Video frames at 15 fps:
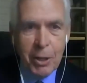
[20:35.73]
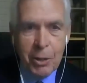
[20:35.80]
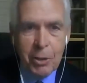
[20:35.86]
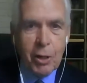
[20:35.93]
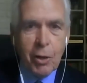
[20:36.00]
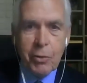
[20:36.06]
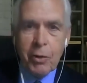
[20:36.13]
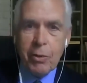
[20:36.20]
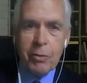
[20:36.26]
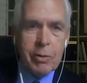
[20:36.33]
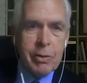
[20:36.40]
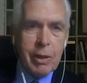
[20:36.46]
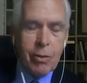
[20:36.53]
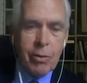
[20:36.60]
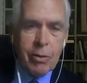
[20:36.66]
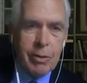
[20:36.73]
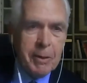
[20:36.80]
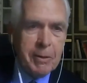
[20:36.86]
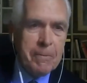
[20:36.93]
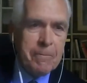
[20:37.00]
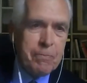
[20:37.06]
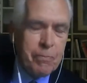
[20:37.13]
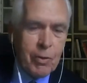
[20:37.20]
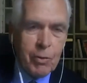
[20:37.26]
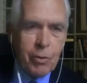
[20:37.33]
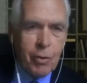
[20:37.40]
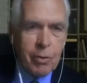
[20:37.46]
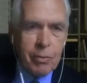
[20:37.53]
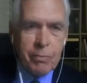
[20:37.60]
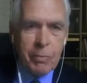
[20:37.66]
there
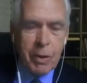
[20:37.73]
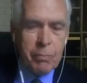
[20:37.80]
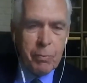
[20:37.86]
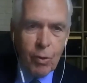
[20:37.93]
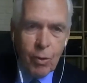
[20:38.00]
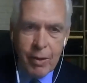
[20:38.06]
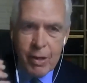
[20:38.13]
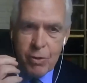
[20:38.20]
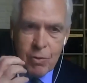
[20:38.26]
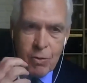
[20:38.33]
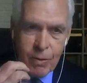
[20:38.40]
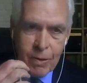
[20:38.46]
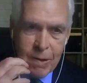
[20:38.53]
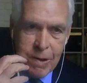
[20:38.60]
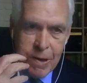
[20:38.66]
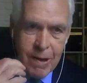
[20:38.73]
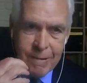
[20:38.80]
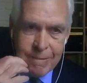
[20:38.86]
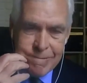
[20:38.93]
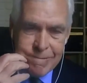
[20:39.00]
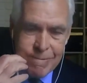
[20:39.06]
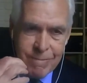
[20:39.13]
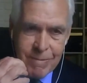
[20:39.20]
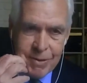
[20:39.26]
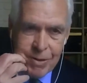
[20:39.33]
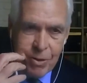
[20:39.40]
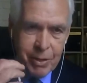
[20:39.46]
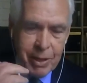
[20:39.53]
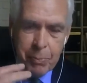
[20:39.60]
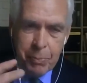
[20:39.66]
are employees who are caught, an
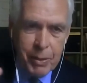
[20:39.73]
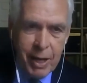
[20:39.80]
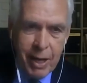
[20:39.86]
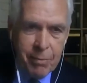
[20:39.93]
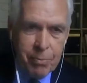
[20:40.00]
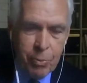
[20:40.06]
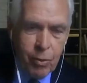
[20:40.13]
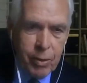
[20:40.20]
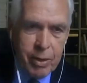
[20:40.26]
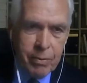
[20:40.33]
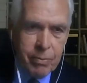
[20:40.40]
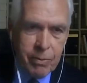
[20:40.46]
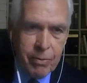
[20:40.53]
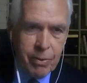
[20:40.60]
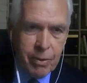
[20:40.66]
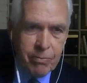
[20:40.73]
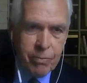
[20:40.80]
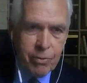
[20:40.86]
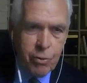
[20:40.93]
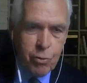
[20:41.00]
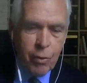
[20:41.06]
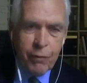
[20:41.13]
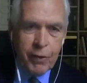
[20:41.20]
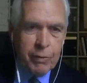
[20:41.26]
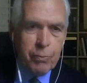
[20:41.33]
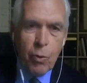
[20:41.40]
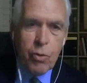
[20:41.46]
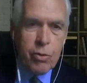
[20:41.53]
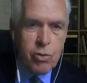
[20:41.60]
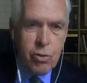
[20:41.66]
EPA employee surfing
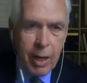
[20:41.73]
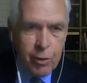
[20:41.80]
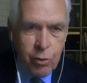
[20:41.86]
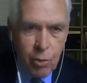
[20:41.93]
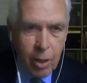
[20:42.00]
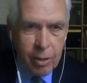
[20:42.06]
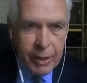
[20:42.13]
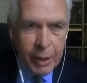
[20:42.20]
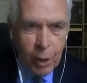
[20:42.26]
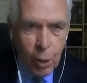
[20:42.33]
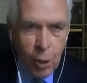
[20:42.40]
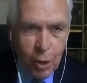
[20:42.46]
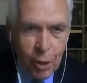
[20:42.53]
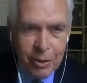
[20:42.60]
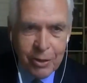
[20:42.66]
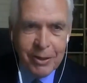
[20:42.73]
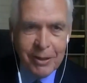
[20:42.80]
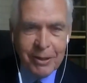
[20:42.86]
porn sites all day long.